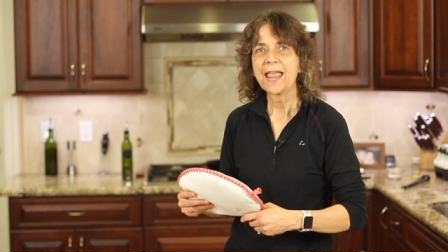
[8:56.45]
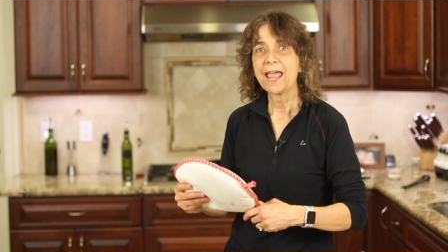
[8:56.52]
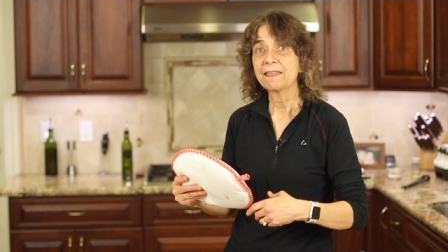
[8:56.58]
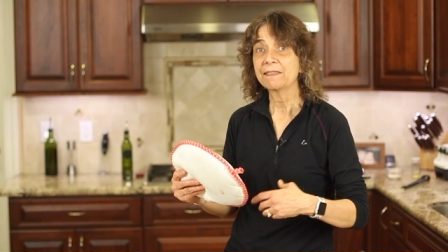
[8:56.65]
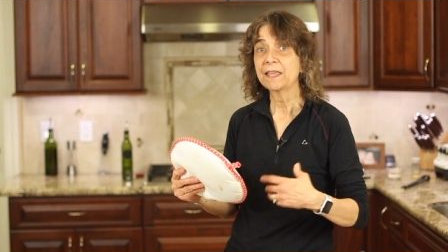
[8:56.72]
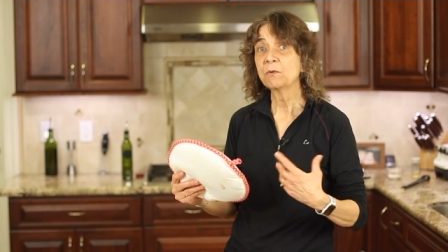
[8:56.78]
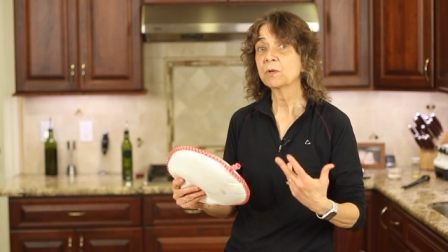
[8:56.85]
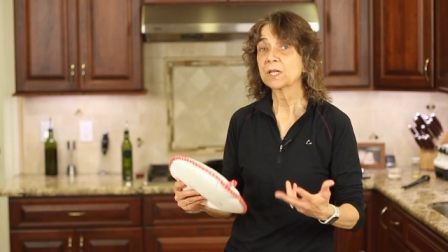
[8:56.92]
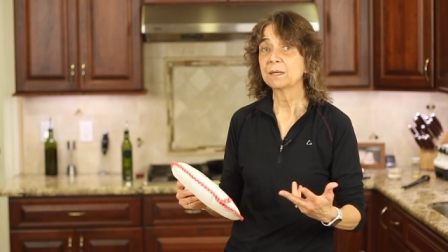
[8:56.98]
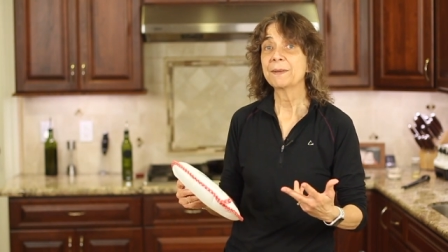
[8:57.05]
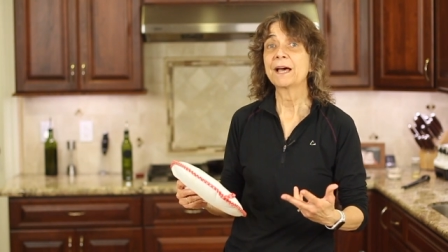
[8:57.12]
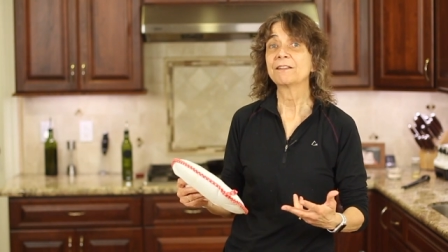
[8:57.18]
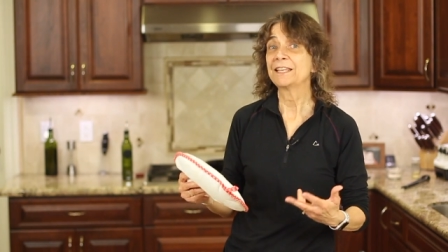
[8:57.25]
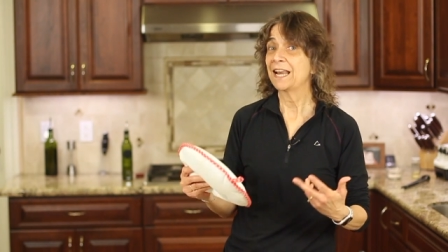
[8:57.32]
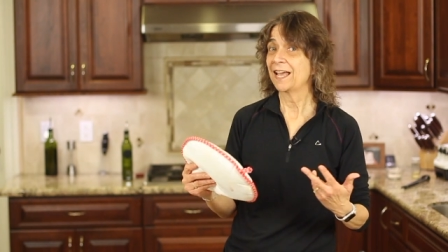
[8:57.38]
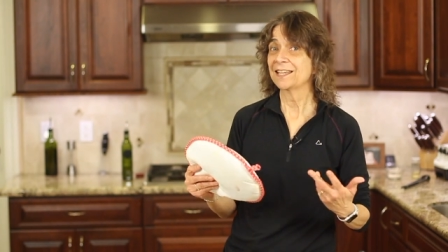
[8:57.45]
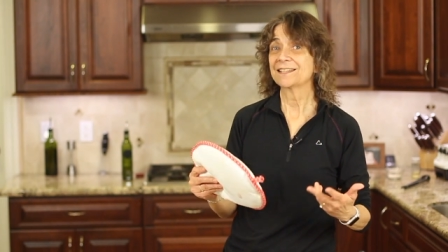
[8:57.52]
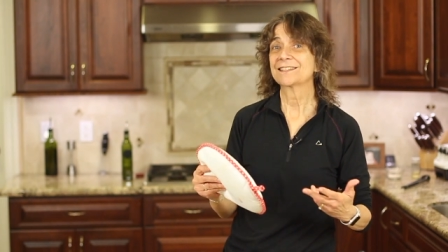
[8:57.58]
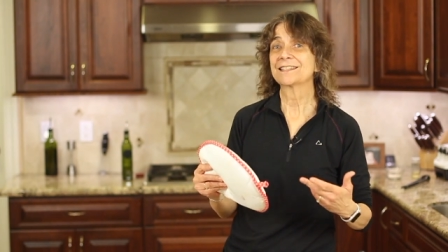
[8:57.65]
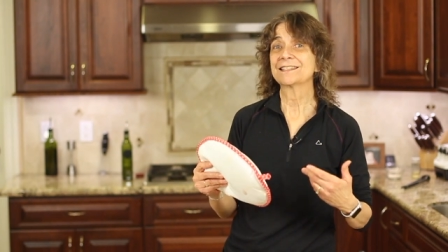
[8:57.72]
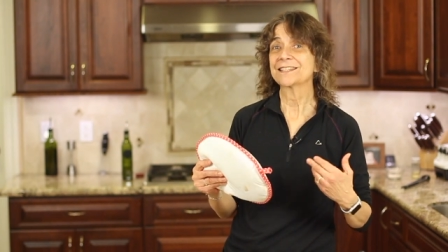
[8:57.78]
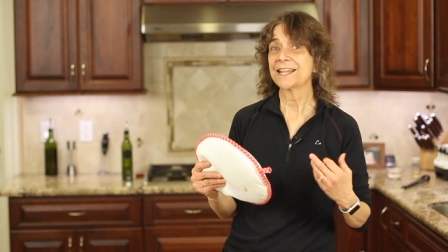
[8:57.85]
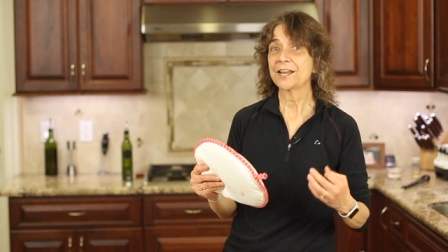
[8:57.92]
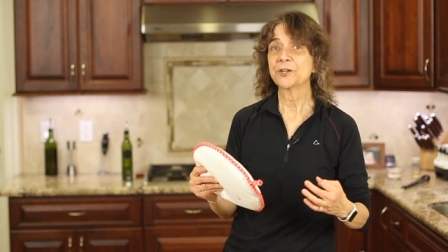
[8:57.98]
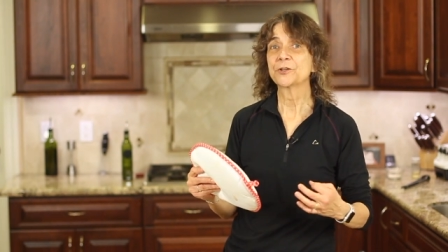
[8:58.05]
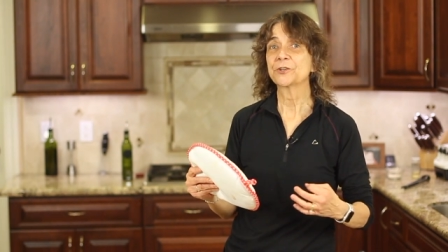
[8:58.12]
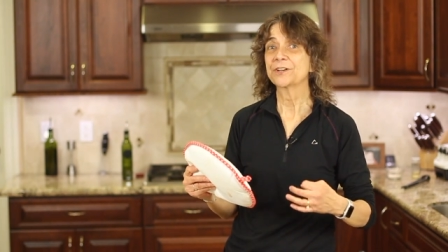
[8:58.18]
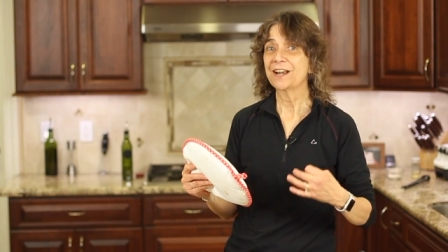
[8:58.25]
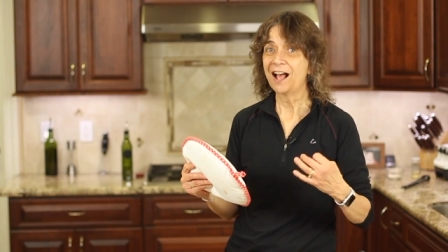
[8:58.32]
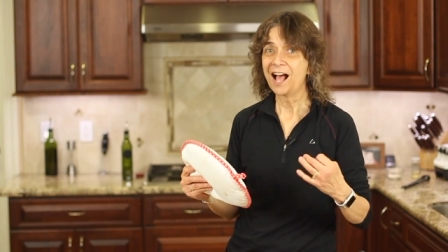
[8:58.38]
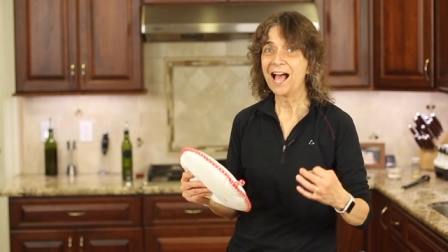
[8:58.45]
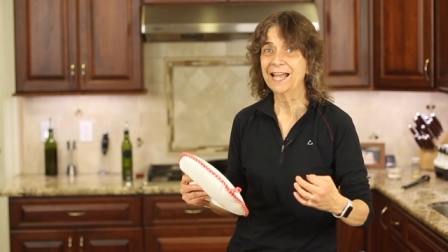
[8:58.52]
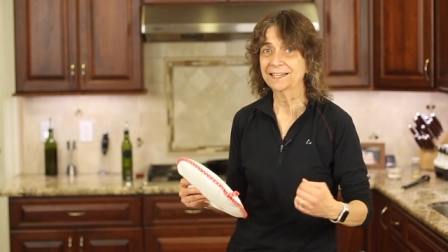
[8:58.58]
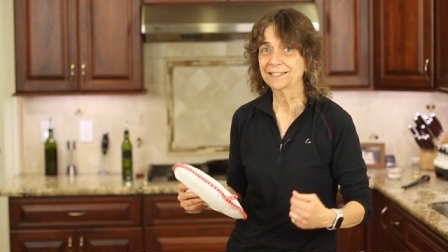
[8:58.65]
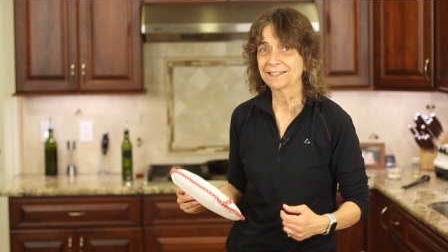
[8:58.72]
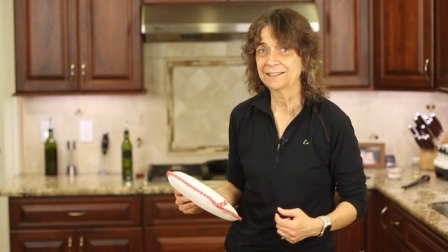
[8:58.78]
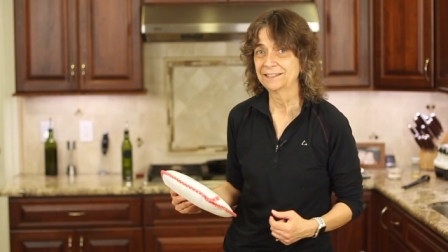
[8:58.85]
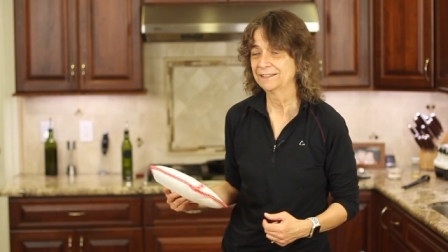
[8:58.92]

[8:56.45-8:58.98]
and they will come out nice and tender and hot.